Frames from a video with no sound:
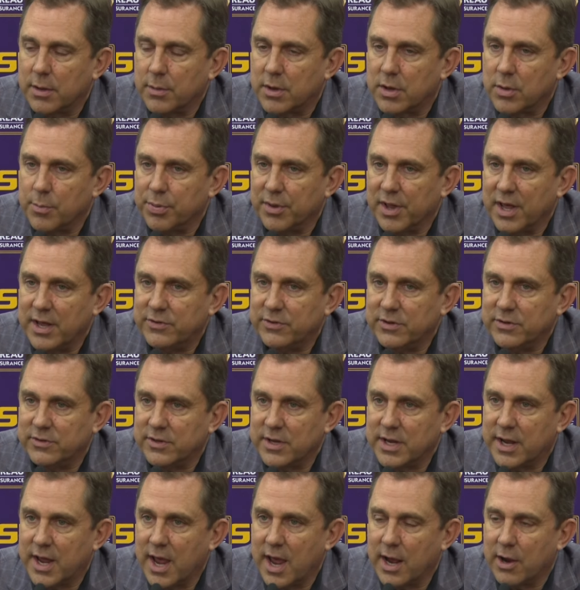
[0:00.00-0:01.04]

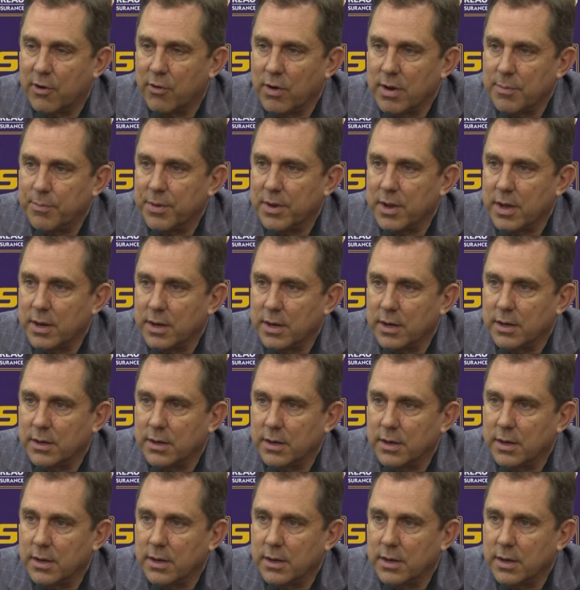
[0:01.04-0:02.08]
Complacency can't creep
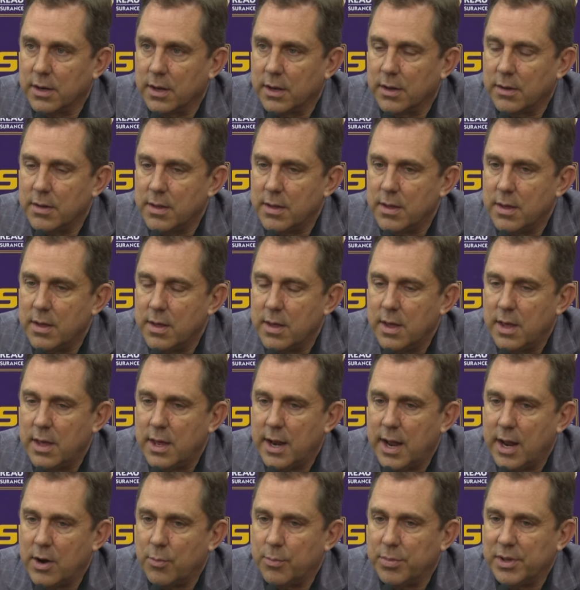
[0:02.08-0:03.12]
in, and
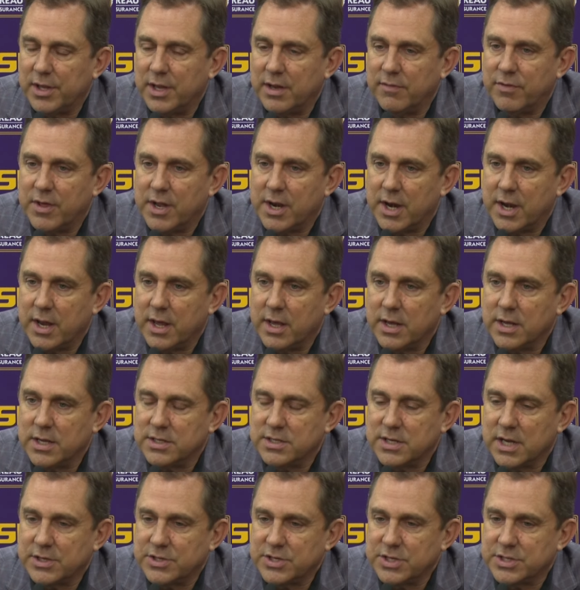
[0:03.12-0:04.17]
I don't believe that it
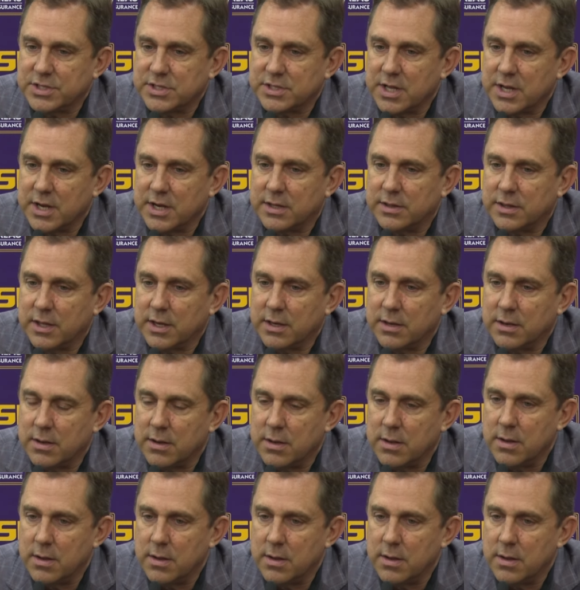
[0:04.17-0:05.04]
is. I just think that.